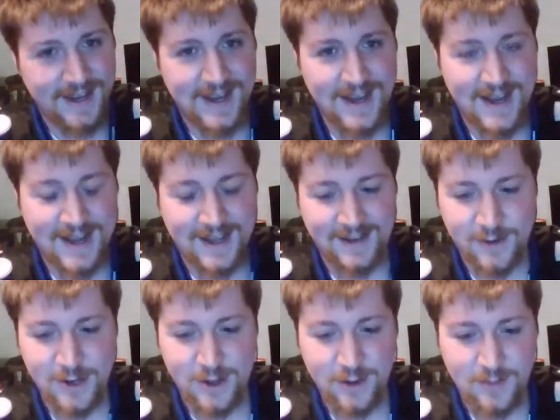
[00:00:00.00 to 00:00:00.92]
I
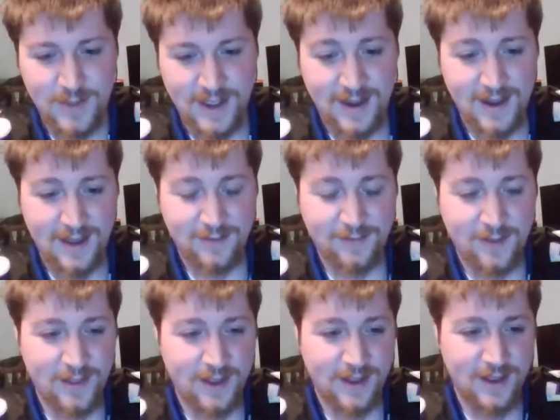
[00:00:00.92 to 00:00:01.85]
don't know, man. I
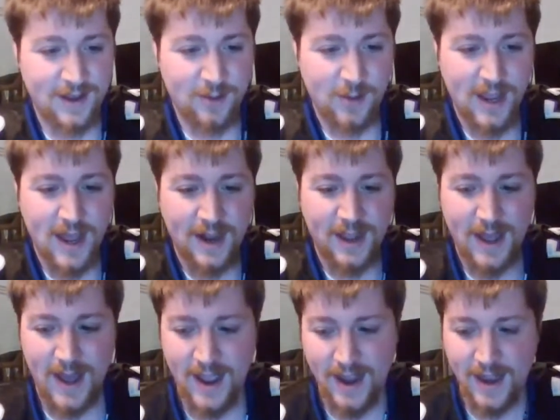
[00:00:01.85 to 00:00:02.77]
feel like we got a
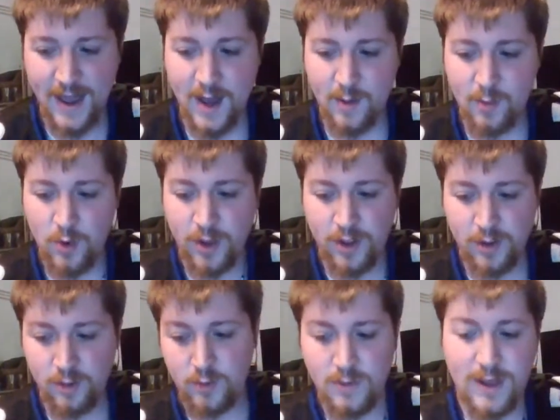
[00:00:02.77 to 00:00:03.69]
guy in Cowboy
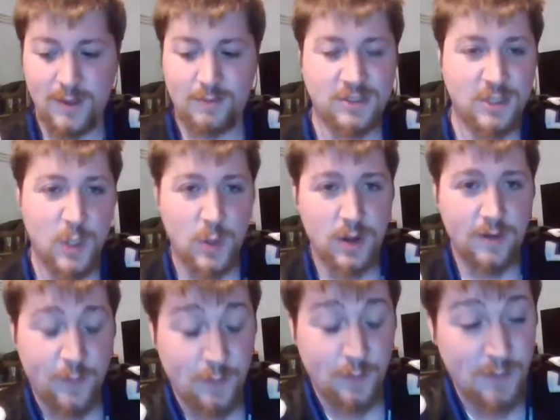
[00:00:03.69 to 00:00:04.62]
who might be showing
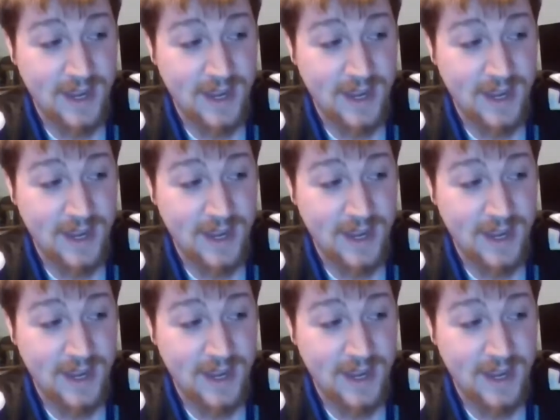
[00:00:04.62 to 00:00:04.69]
up for